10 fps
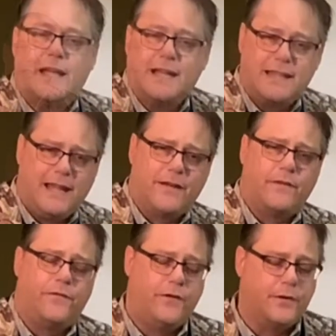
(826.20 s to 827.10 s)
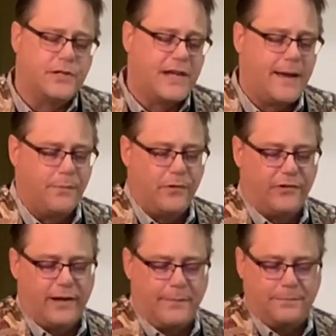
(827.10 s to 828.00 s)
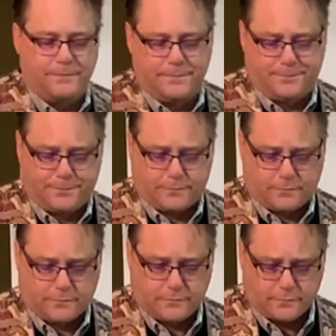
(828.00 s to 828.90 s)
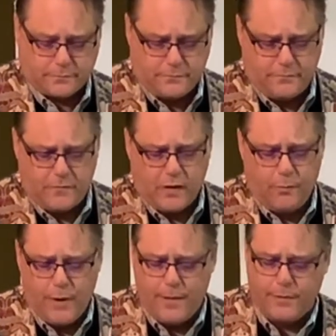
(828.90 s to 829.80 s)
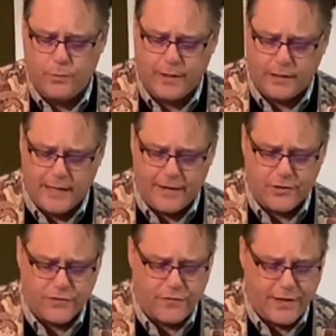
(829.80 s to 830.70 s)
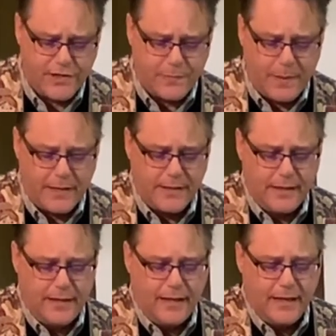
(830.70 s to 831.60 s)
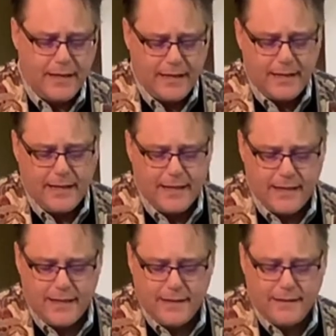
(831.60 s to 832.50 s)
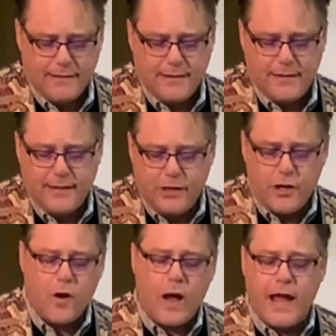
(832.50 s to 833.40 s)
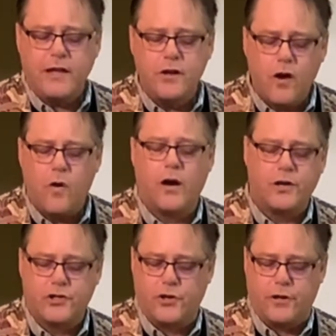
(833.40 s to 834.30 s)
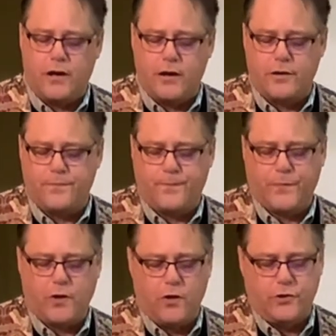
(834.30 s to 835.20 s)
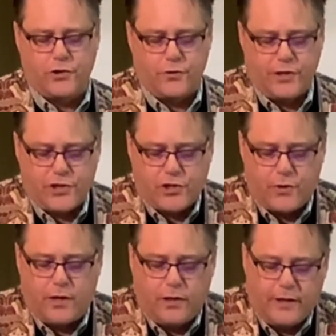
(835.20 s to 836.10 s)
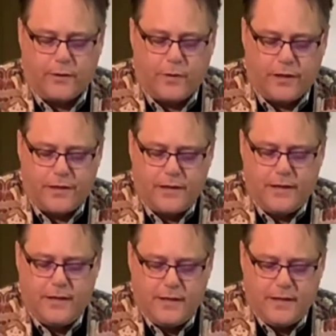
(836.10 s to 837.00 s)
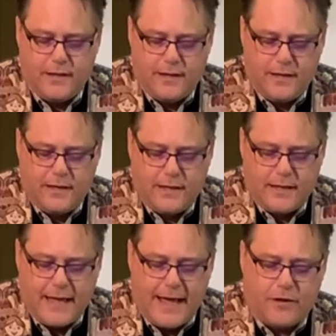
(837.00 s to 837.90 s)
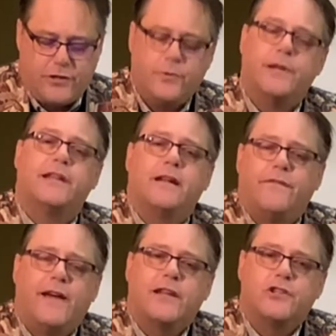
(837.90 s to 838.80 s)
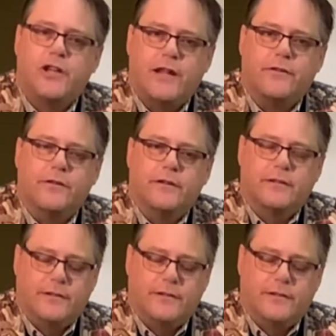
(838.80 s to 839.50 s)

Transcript: I can think of a few examples, and I'm probably will get letters for this, but you know, I know our, our culture is struggling with how to identify gender.